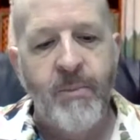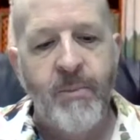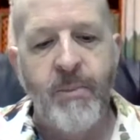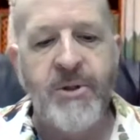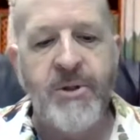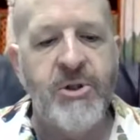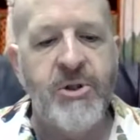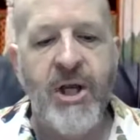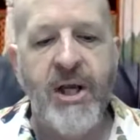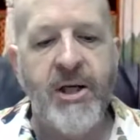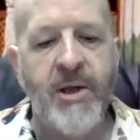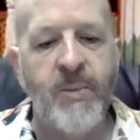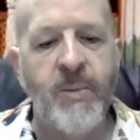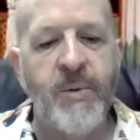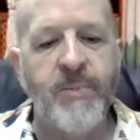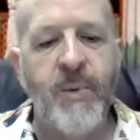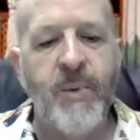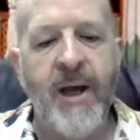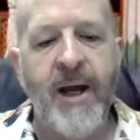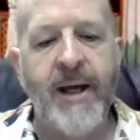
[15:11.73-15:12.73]
But Jacob
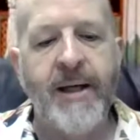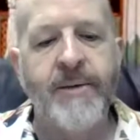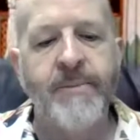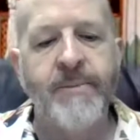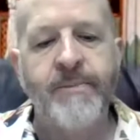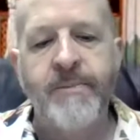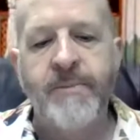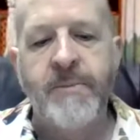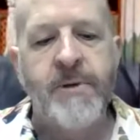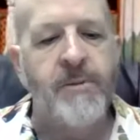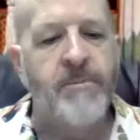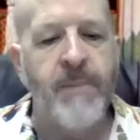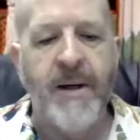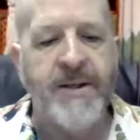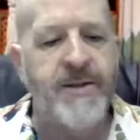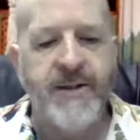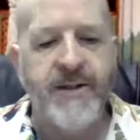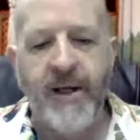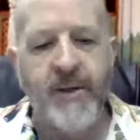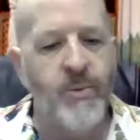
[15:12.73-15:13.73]
replied, "My
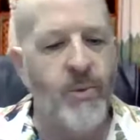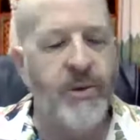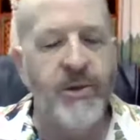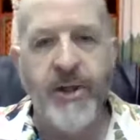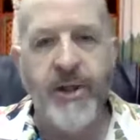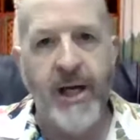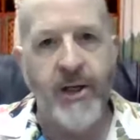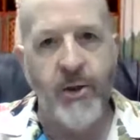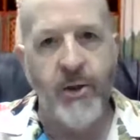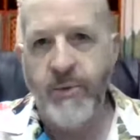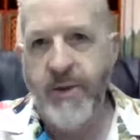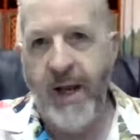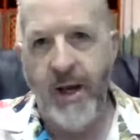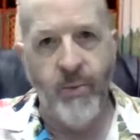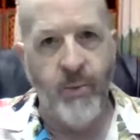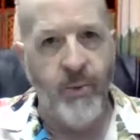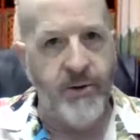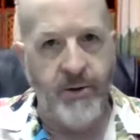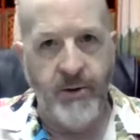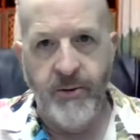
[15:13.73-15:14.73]
son will not go
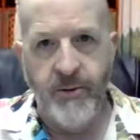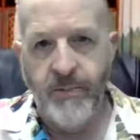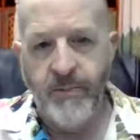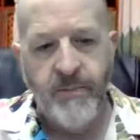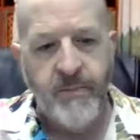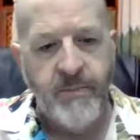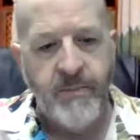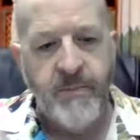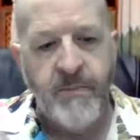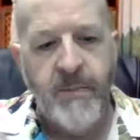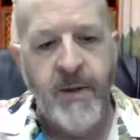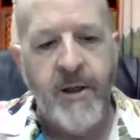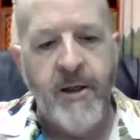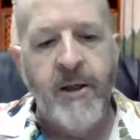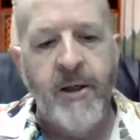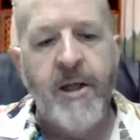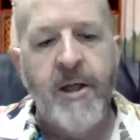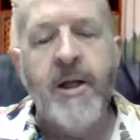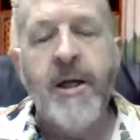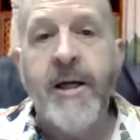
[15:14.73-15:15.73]
down with you.
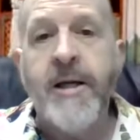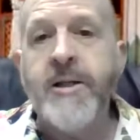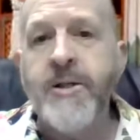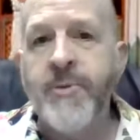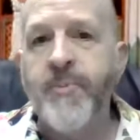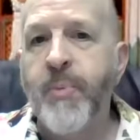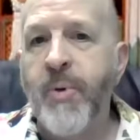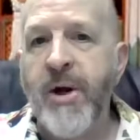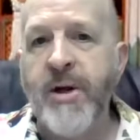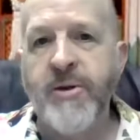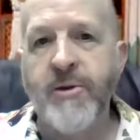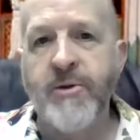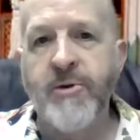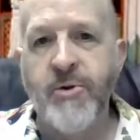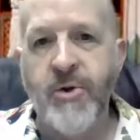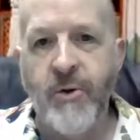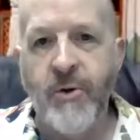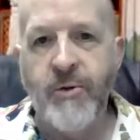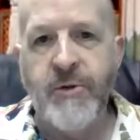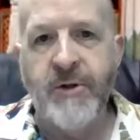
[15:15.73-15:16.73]
His brother
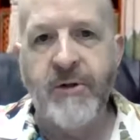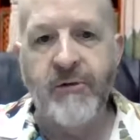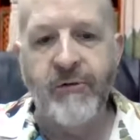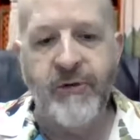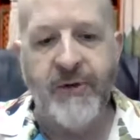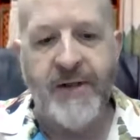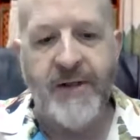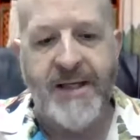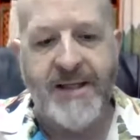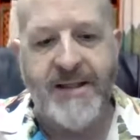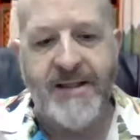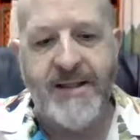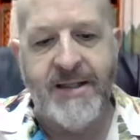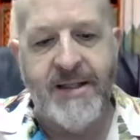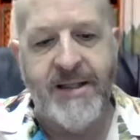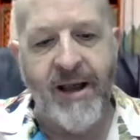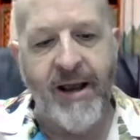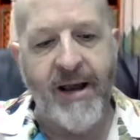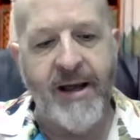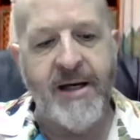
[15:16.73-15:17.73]
Joseph is
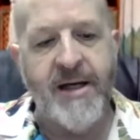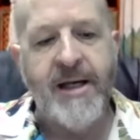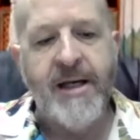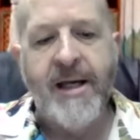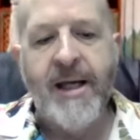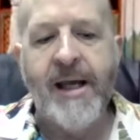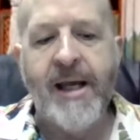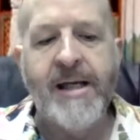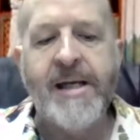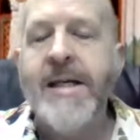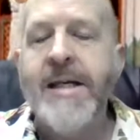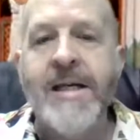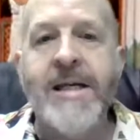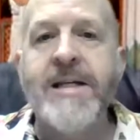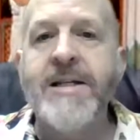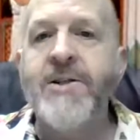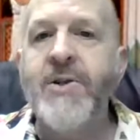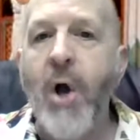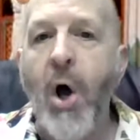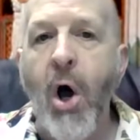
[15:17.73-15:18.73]
dead, and he
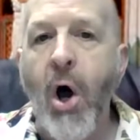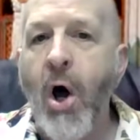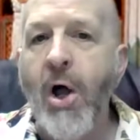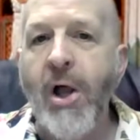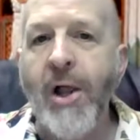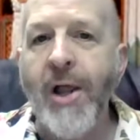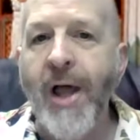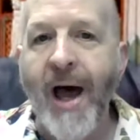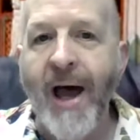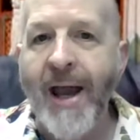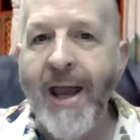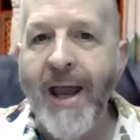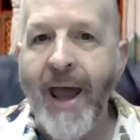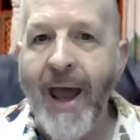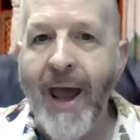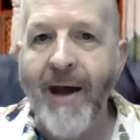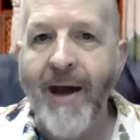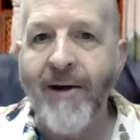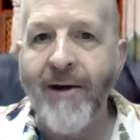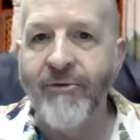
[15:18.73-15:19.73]
is all I
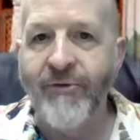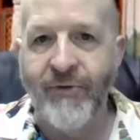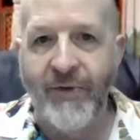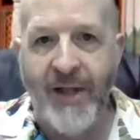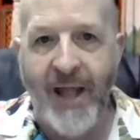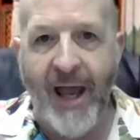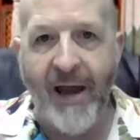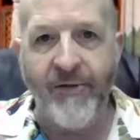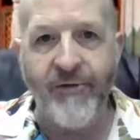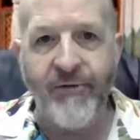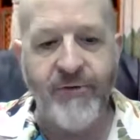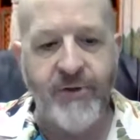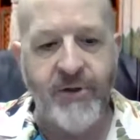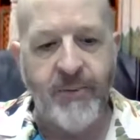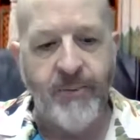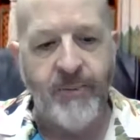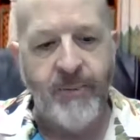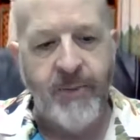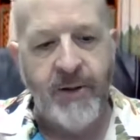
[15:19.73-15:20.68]
have left.